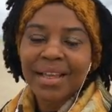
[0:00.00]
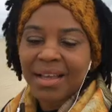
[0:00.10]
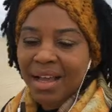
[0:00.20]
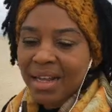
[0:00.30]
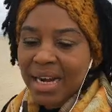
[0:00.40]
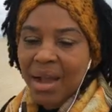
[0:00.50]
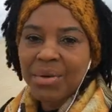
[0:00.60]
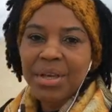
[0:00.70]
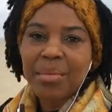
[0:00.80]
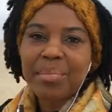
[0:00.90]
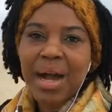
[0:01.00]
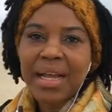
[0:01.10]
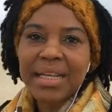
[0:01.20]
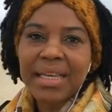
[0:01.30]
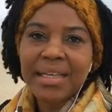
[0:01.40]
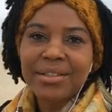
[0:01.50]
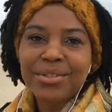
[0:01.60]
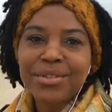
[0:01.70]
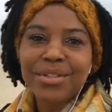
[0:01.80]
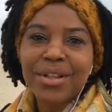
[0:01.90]
Allowing your body
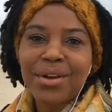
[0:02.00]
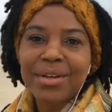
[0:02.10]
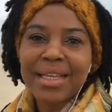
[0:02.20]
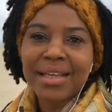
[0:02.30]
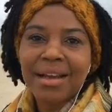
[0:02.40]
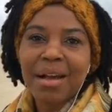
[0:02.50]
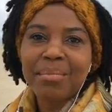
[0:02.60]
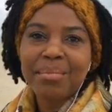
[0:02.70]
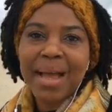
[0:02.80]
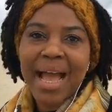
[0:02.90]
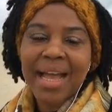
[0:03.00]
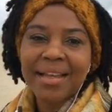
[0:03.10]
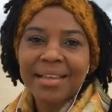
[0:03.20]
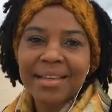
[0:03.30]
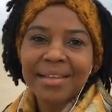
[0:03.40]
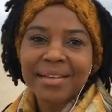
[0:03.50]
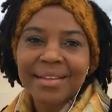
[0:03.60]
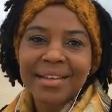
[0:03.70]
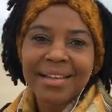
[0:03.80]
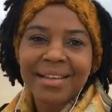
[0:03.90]
to slowly come back
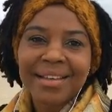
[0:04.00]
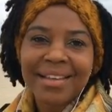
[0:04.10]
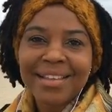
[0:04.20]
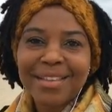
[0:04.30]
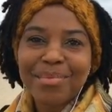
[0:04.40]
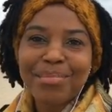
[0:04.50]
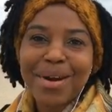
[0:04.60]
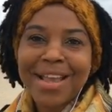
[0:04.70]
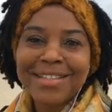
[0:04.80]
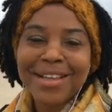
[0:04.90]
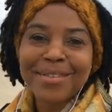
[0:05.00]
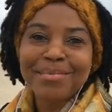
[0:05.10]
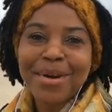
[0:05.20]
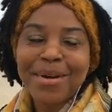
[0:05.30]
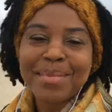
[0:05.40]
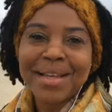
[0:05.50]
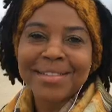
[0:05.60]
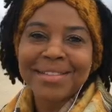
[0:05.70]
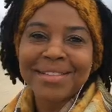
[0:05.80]
in the present moment.